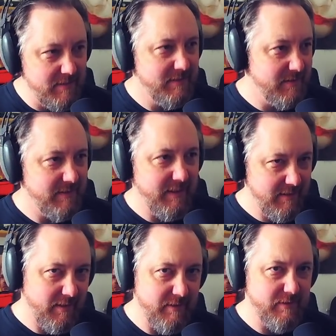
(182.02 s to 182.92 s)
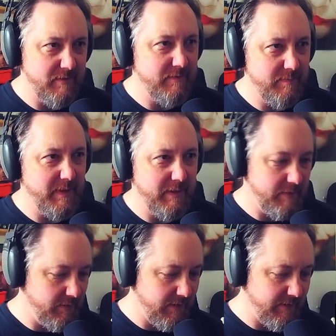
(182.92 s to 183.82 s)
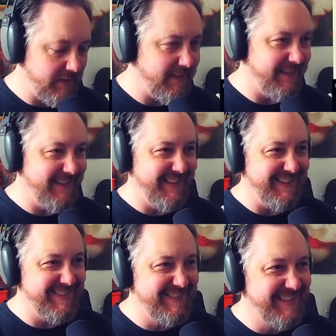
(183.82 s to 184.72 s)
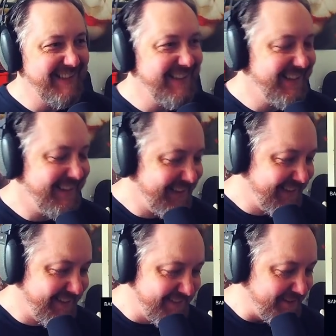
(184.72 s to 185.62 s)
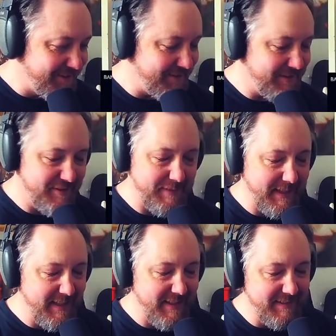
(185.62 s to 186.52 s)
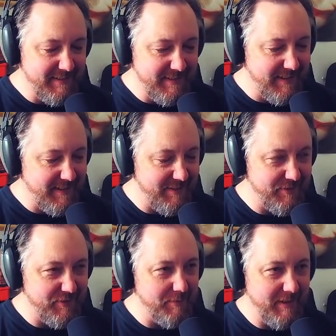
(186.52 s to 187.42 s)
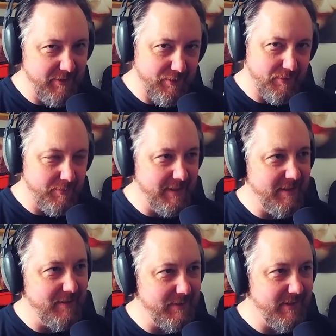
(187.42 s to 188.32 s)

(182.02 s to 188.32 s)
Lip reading: that's how you should be when you listen to this. So, oh my God, there's so many things going through my head. I don't know.